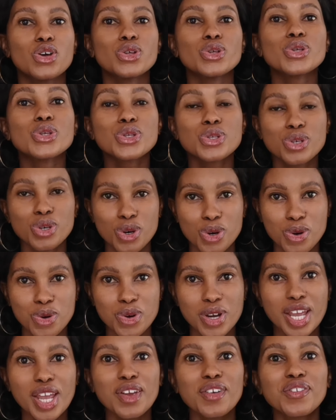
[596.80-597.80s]

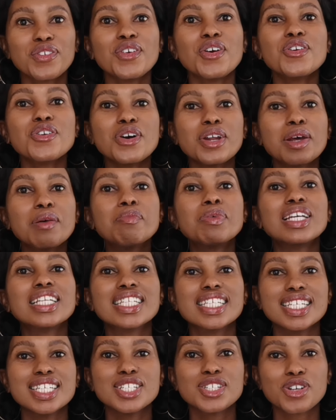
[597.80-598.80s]
So if you're not a
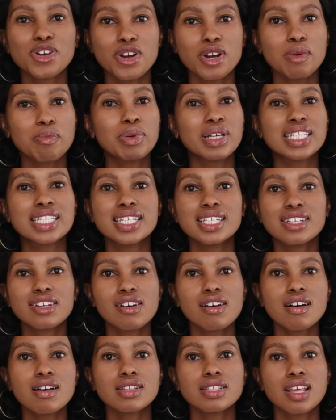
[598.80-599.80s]
petite girl, petite
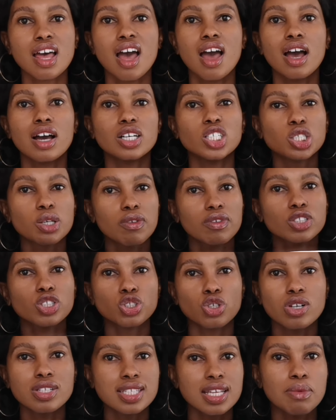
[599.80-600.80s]
girls,
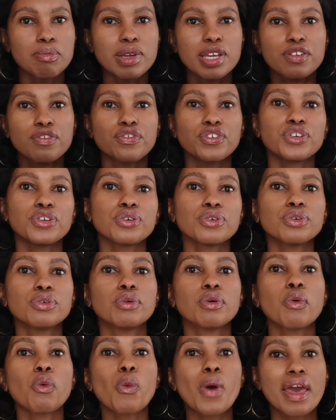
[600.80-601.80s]
shorts are made for you.
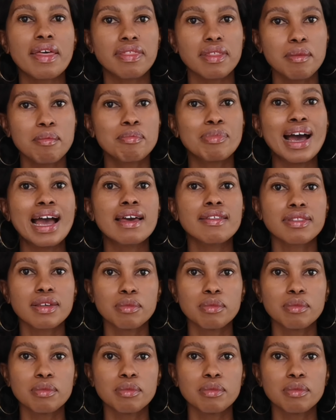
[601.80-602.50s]
Wear them, buy